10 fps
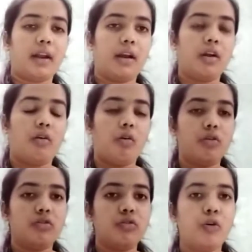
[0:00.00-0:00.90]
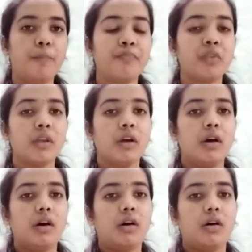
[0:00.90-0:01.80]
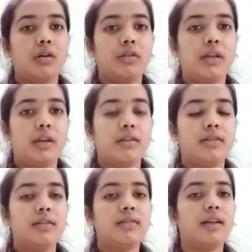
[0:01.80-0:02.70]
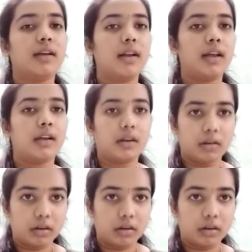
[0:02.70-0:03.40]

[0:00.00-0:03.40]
And also there is this thing like